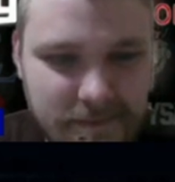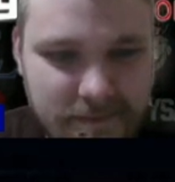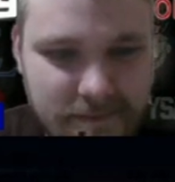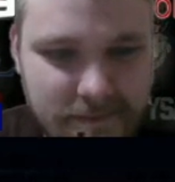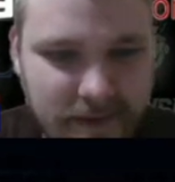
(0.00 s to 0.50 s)

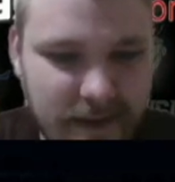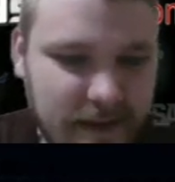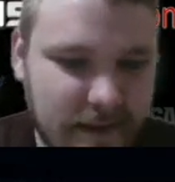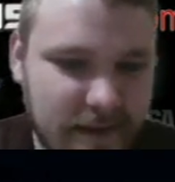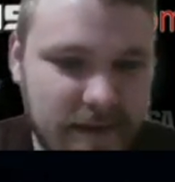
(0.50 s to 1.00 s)

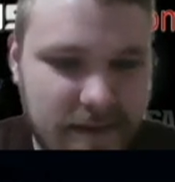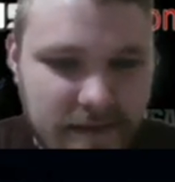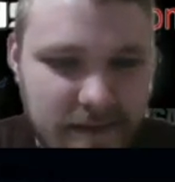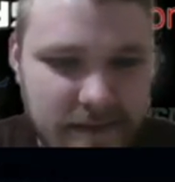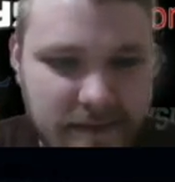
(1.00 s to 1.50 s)

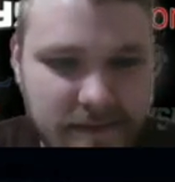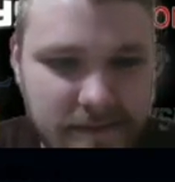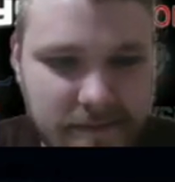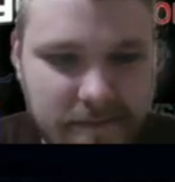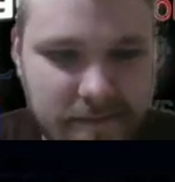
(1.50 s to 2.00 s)

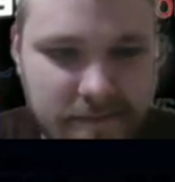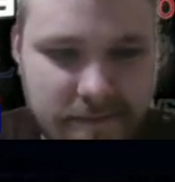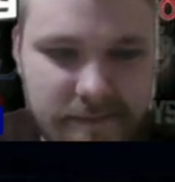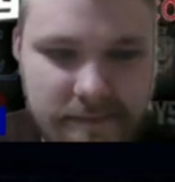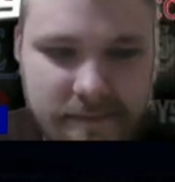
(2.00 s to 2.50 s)

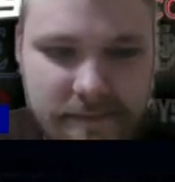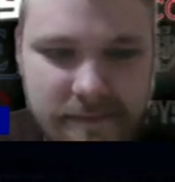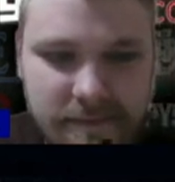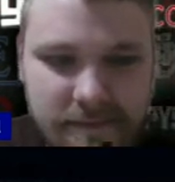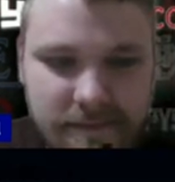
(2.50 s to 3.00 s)

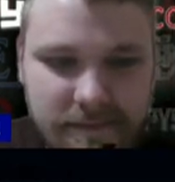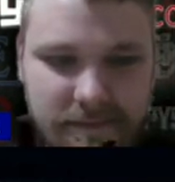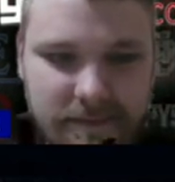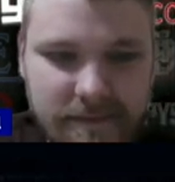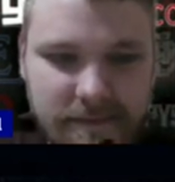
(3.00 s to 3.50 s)

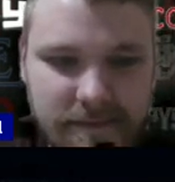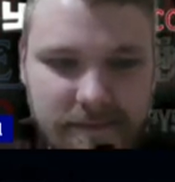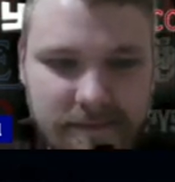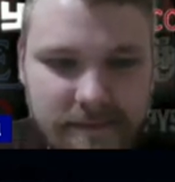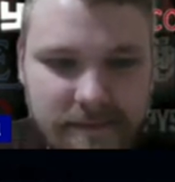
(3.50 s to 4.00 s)

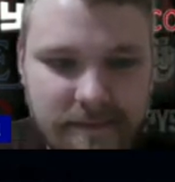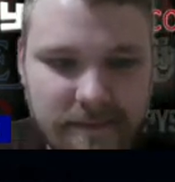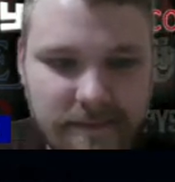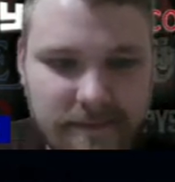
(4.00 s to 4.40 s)
(not speaking)